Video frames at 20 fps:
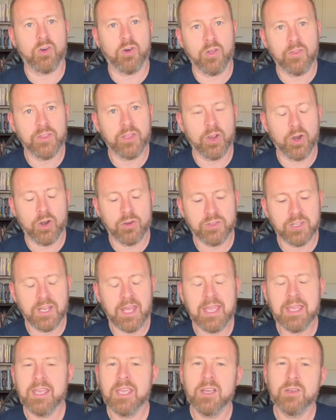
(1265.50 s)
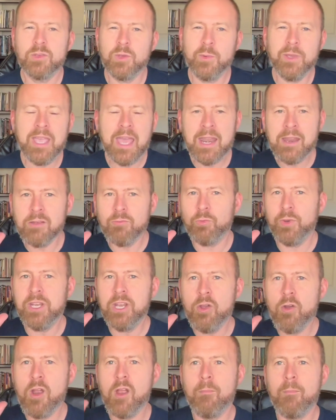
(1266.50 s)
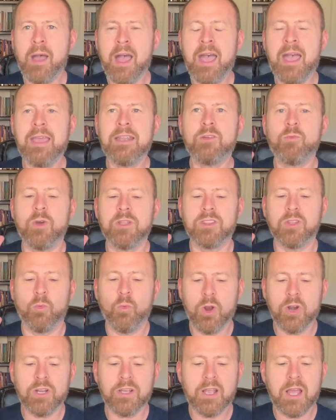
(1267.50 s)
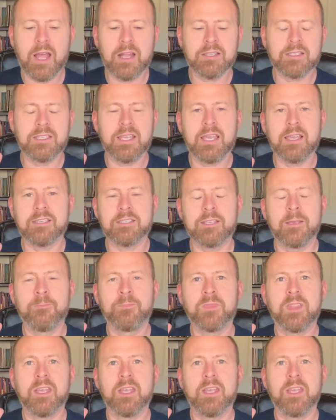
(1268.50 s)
on the earth today. So we got to renew our mind to what the Word of God says.